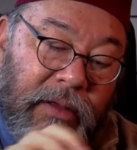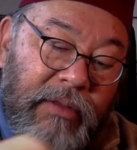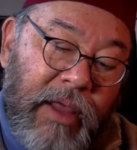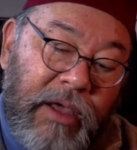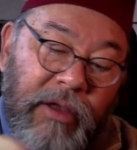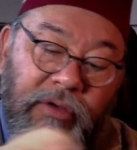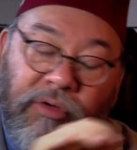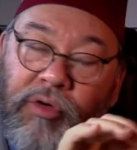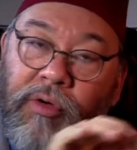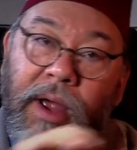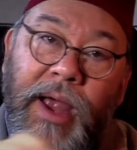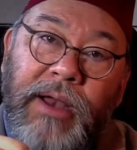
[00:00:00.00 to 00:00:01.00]
they can
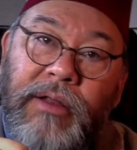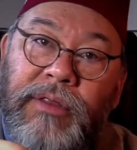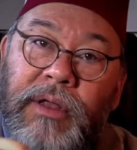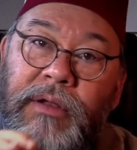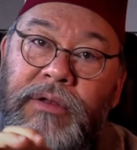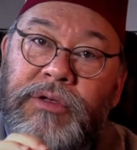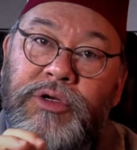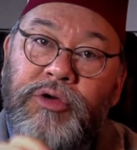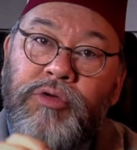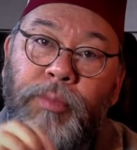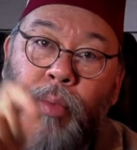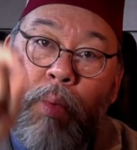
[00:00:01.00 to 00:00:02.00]
grind the
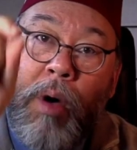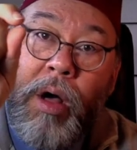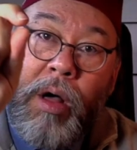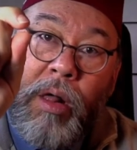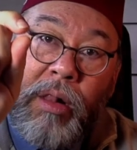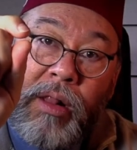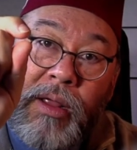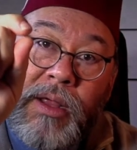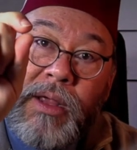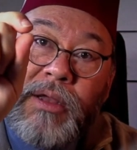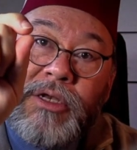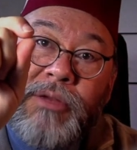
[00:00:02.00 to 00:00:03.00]
tube wall
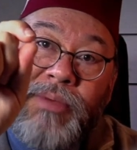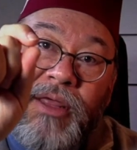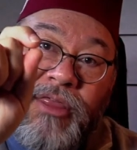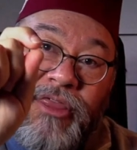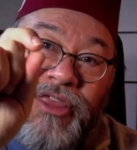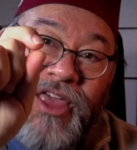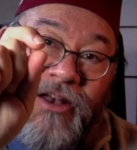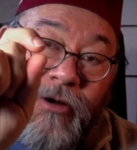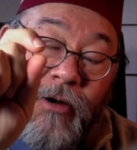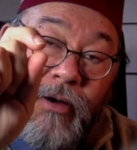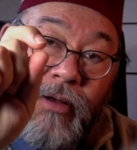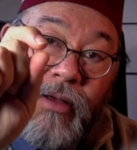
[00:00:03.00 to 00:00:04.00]
to be thinner,